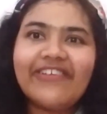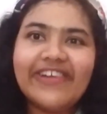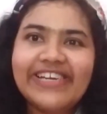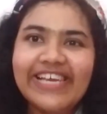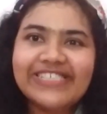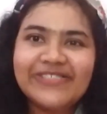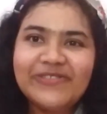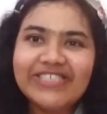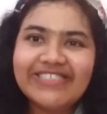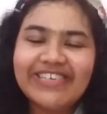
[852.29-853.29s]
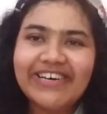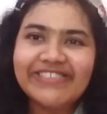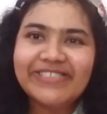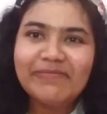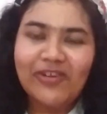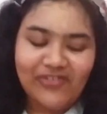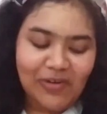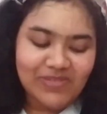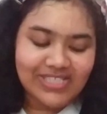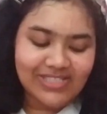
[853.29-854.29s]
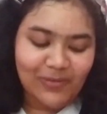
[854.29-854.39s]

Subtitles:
critiques to this concept of domicile.